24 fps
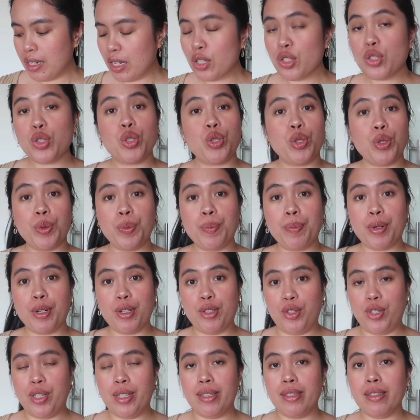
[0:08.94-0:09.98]
shoe
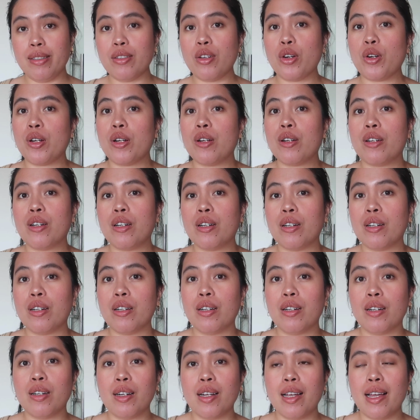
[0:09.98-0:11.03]
purchase, or
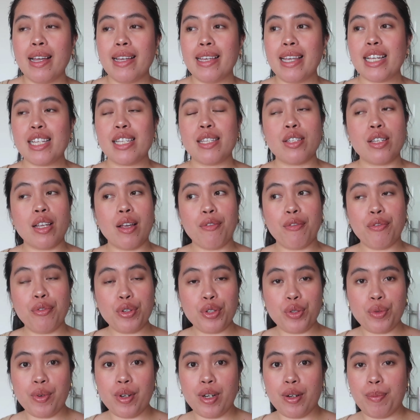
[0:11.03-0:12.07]
yes, a
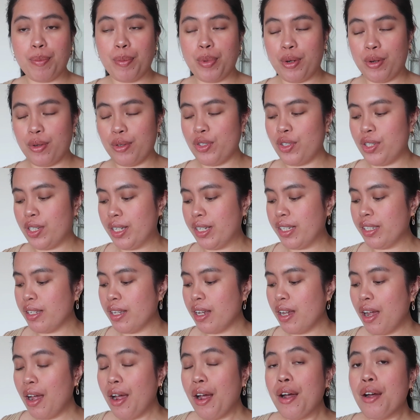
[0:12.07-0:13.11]
footwear purchase
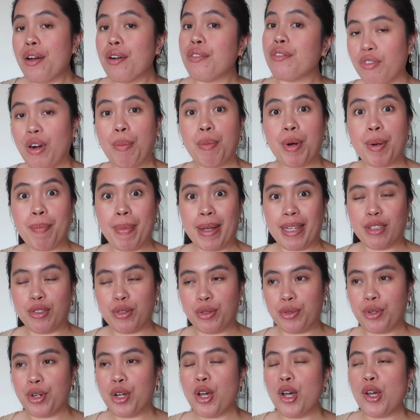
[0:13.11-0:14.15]
from
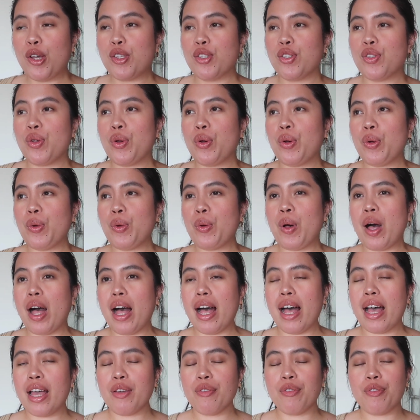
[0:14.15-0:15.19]
Repetto. So
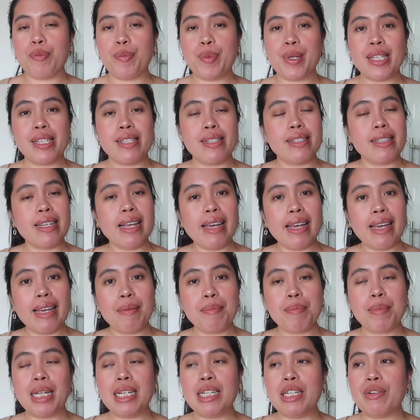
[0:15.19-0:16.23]
I've been
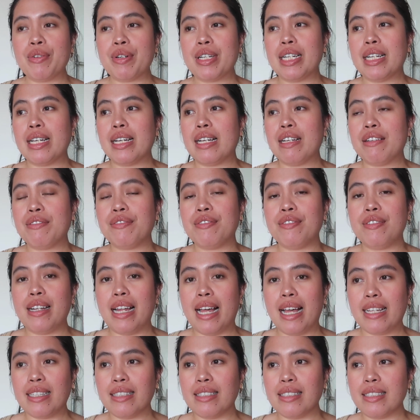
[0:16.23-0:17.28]
seeing ballerina
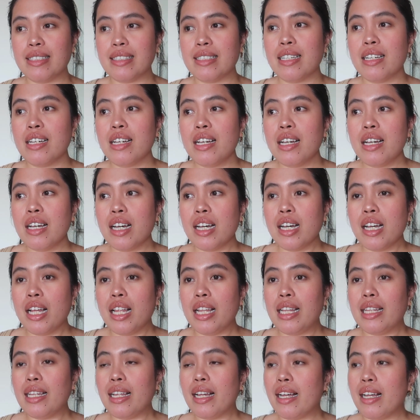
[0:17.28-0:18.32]
flats
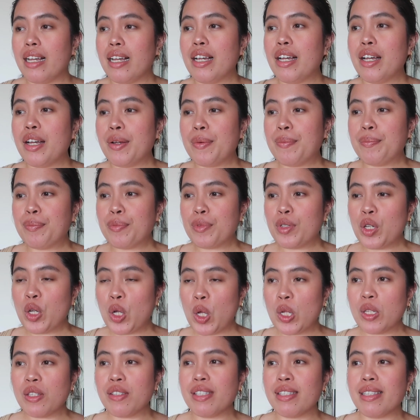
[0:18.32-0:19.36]

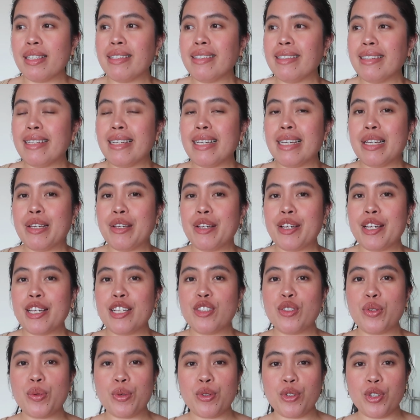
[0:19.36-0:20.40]
constantly in
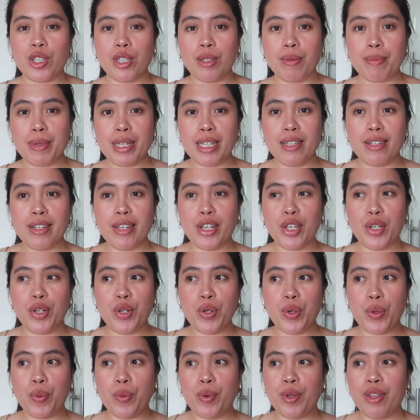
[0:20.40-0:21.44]
social media,
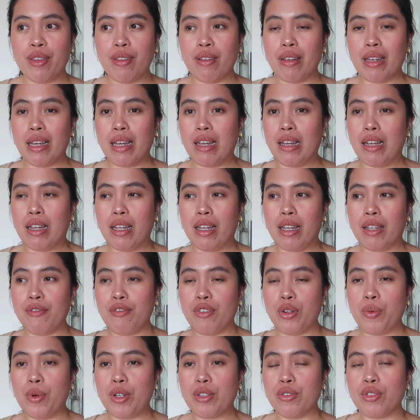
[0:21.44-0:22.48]
with
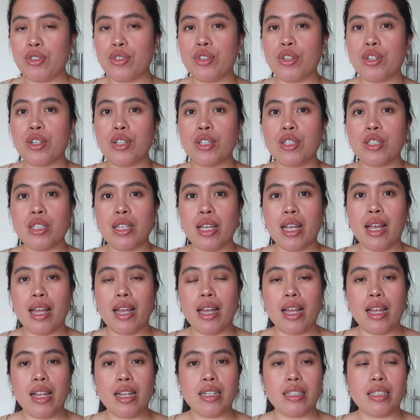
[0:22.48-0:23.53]
influencers,
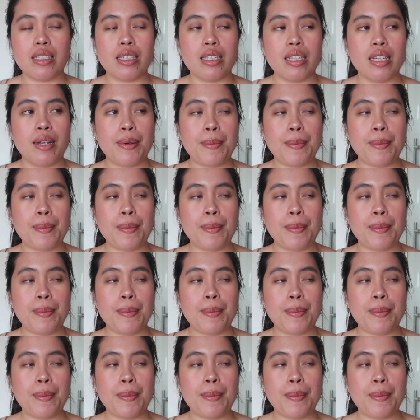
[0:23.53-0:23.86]
and